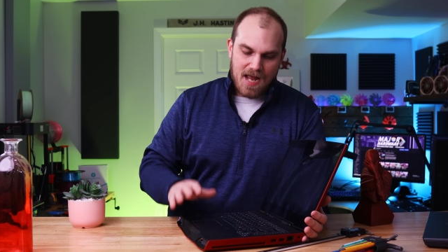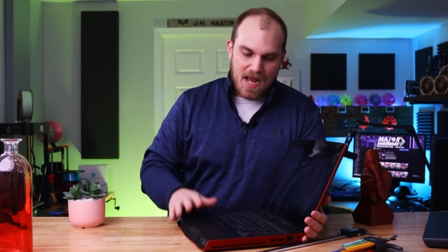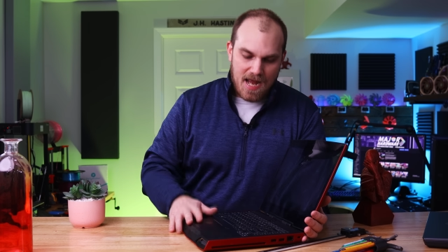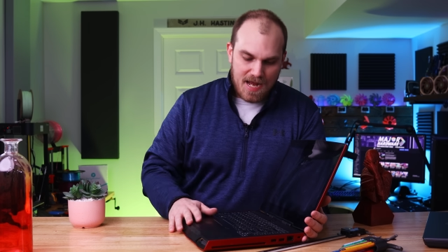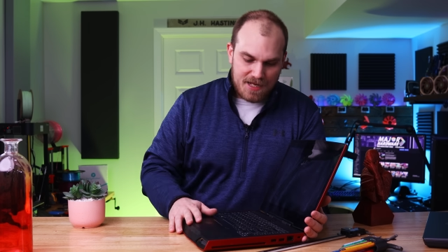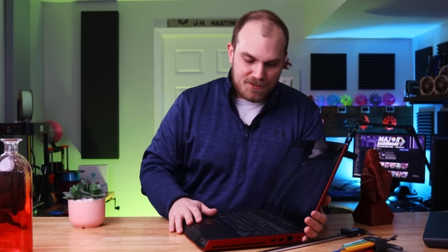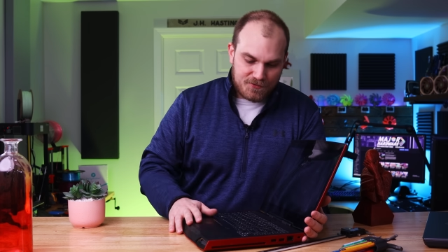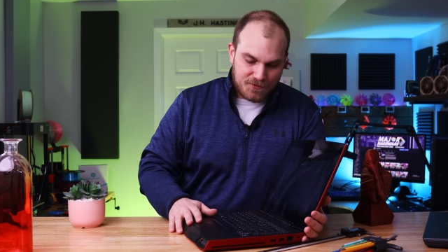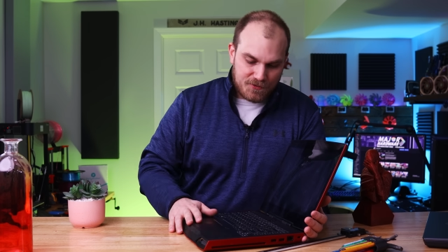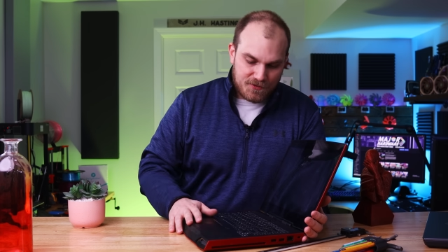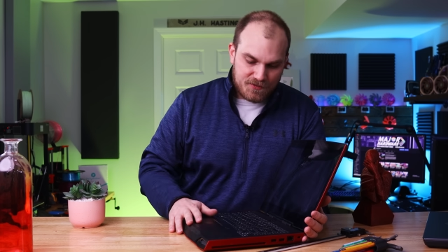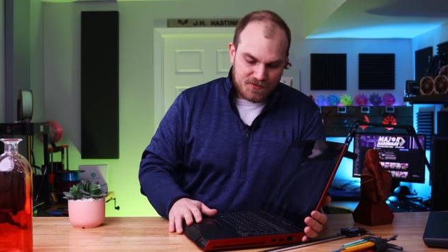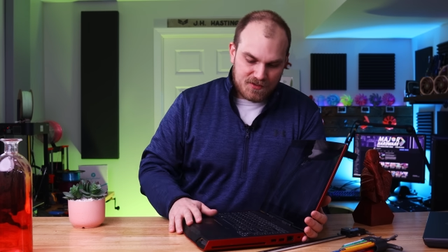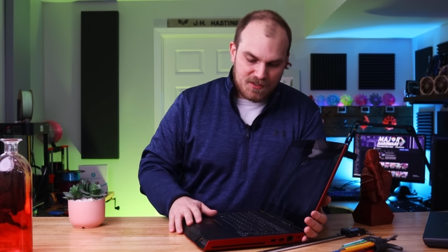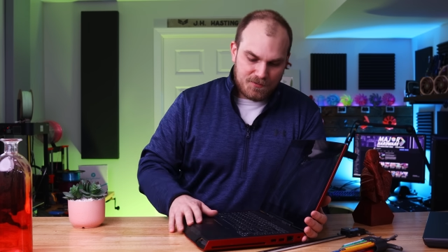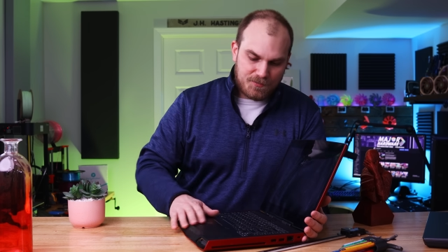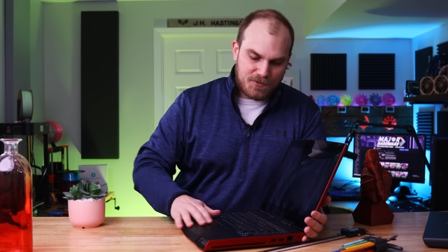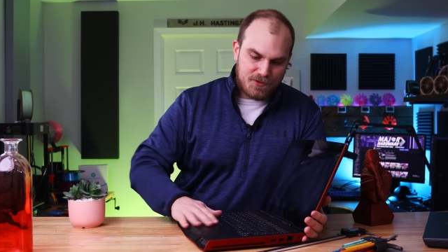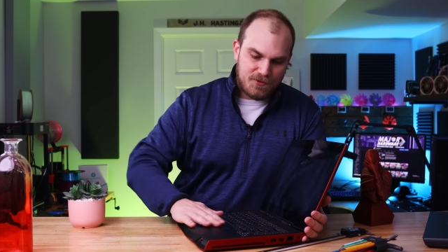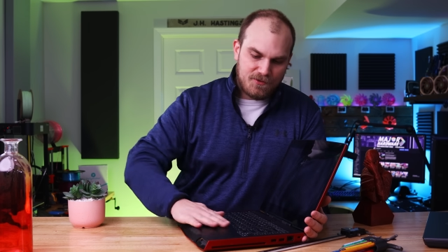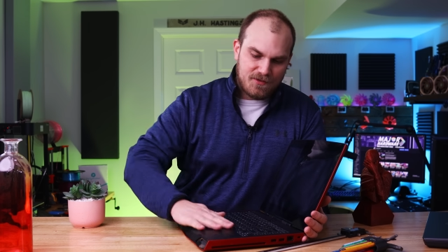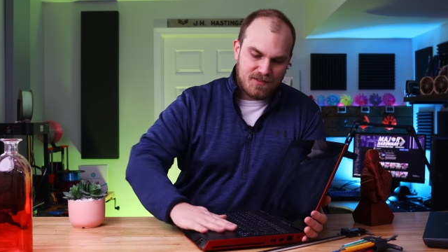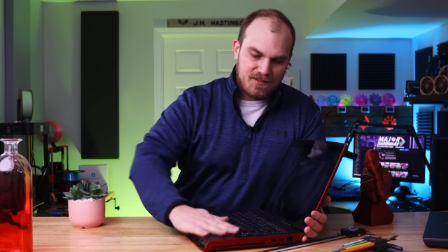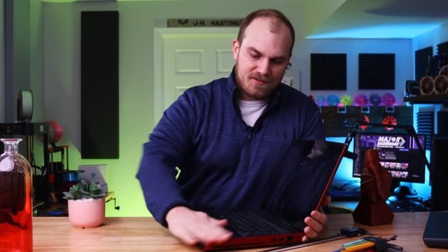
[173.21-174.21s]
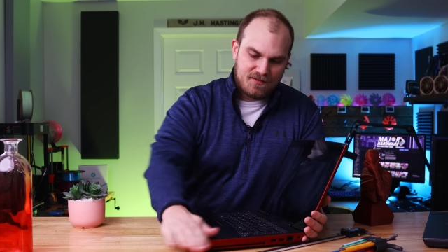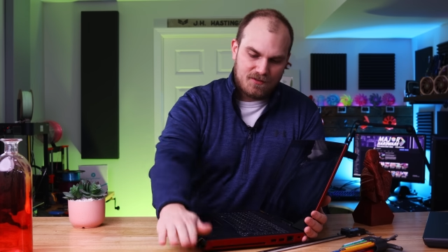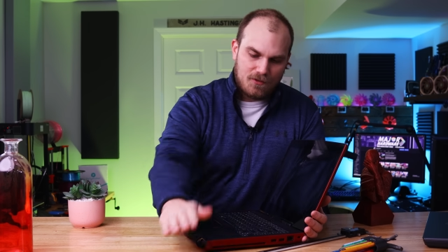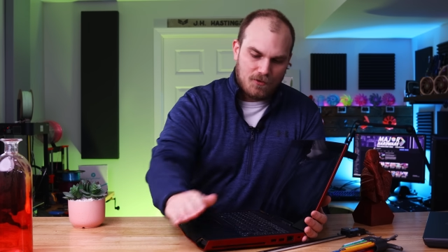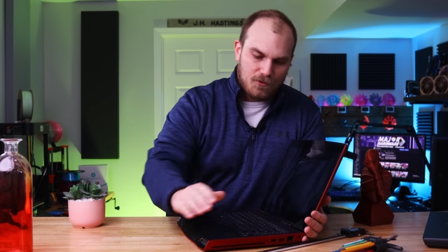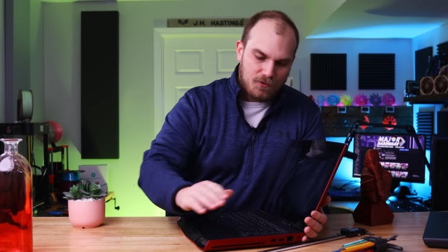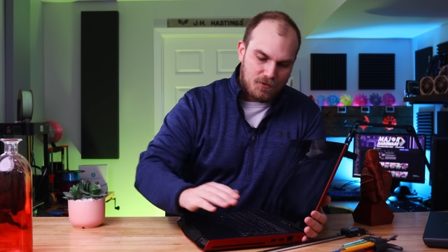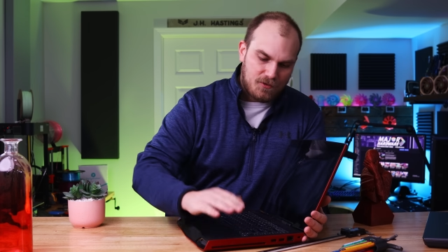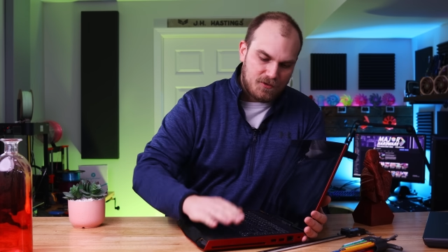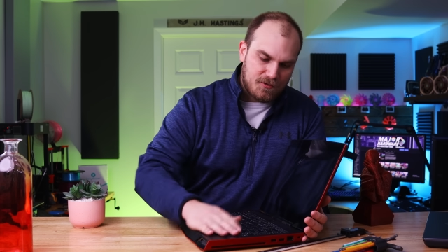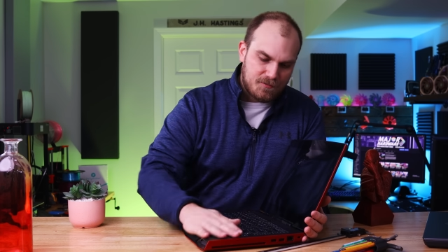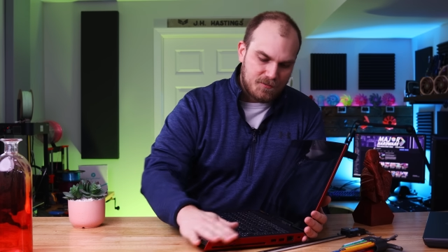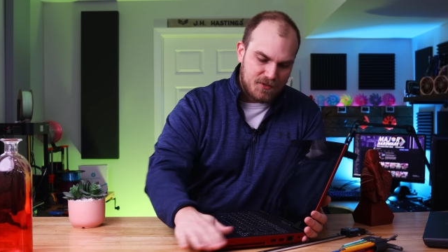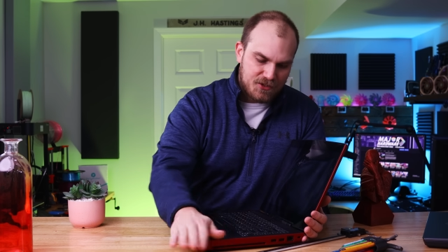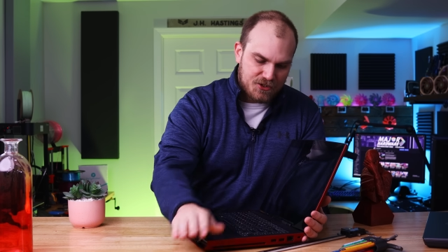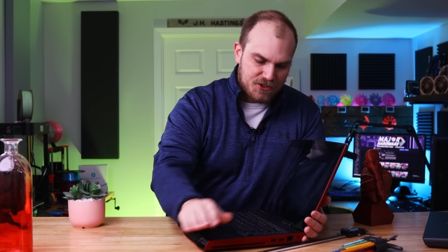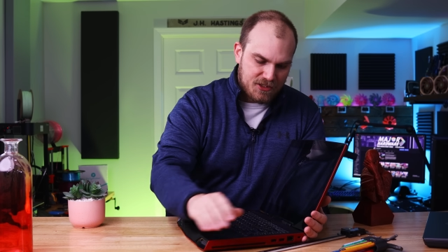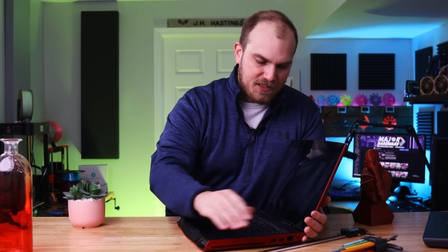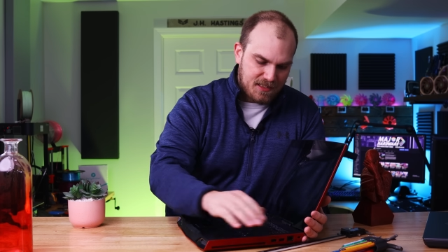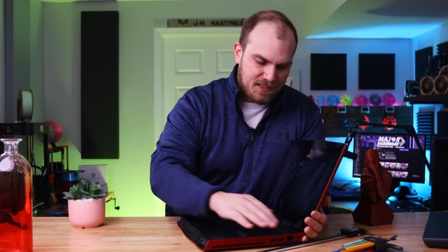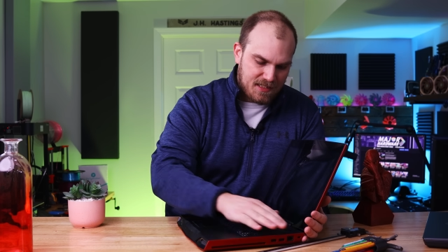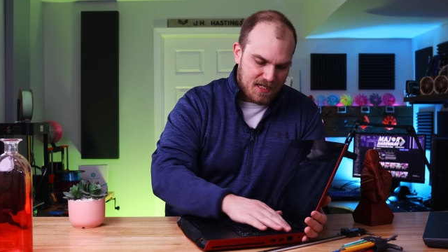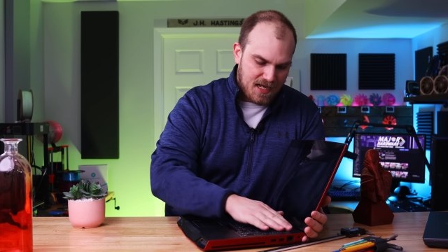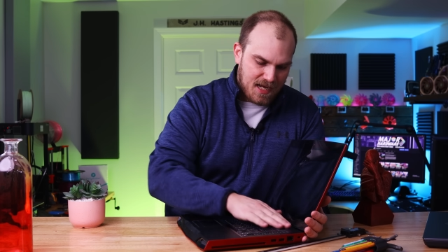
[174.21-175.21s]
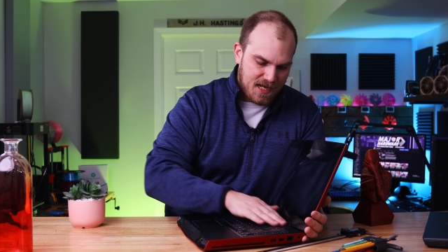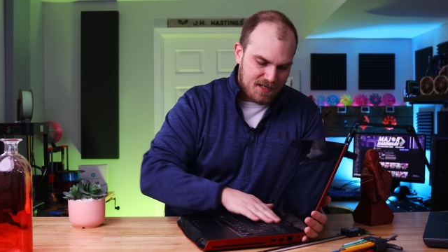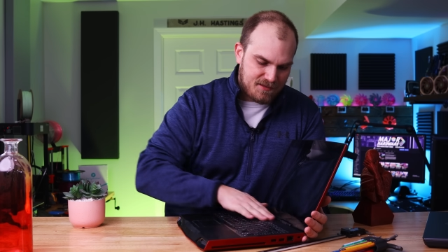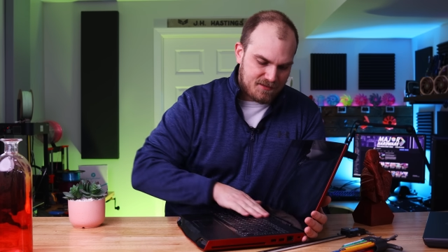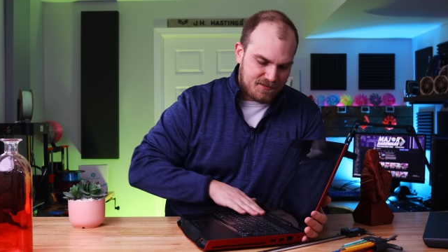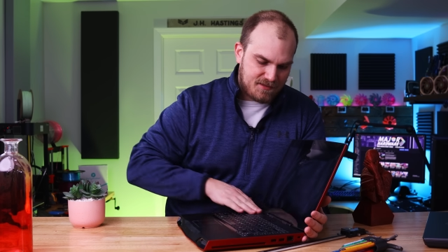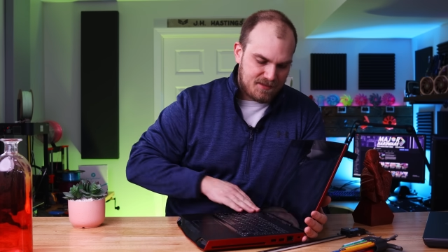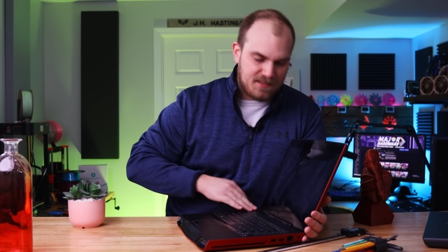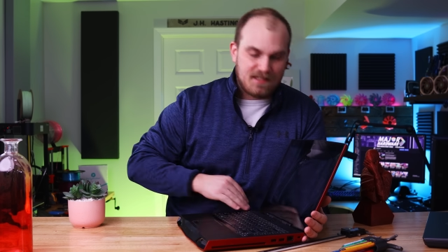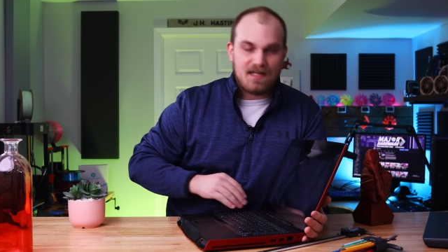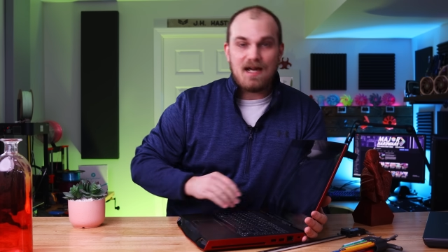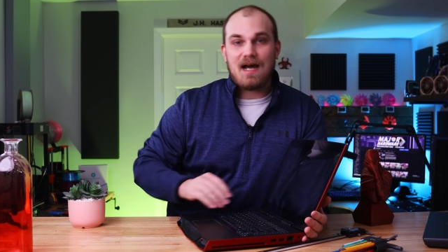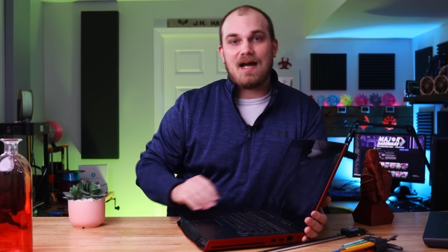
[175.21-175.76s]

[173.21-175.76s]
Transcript: As for the CPU, this old machine has the